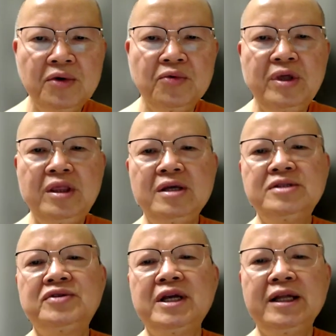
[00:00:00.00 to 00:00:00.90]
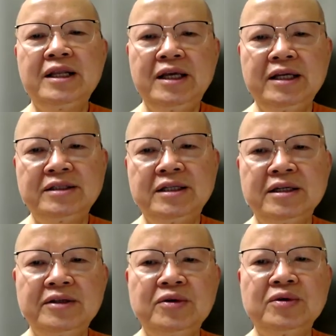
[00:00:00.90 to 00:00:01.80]
With these techniques,
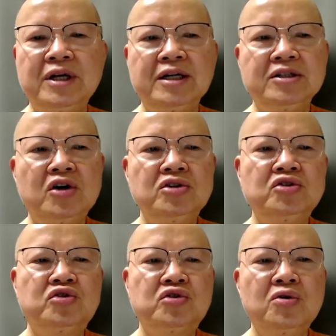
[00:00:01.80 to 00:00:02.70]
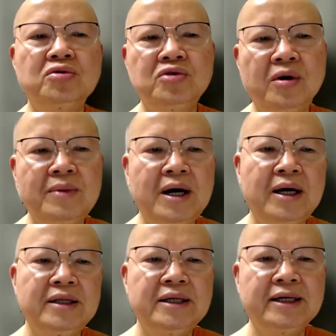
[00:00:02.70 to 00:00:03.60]
you can control your
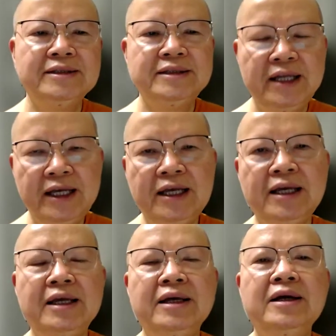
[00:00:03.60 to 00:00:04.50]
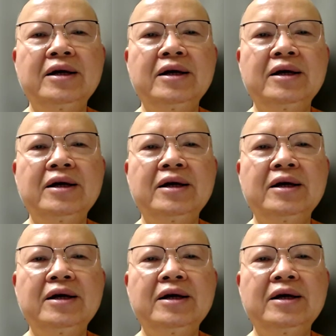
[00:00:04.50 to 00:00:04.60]
mind and stay